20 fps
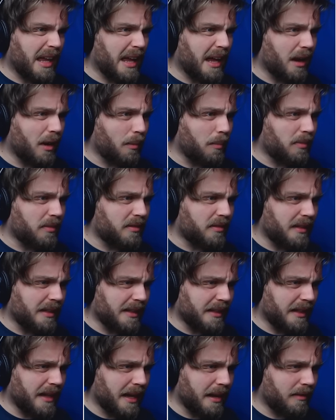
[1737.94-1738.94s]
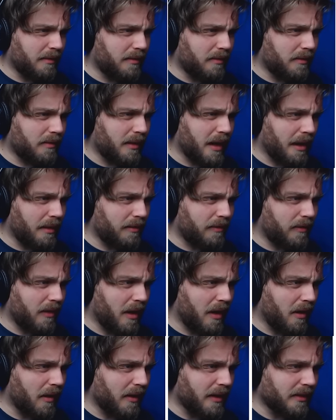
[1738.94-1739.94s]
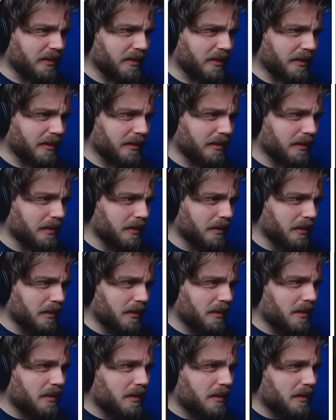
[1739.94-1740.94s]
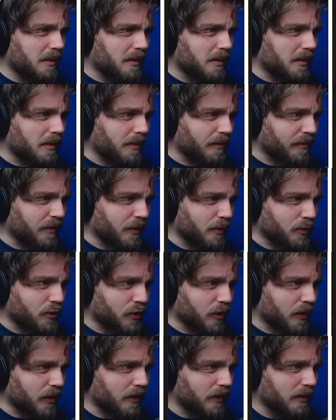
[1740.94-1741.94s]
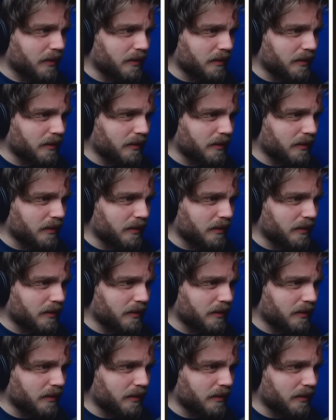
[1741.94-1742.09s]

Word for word: help see that far into the future.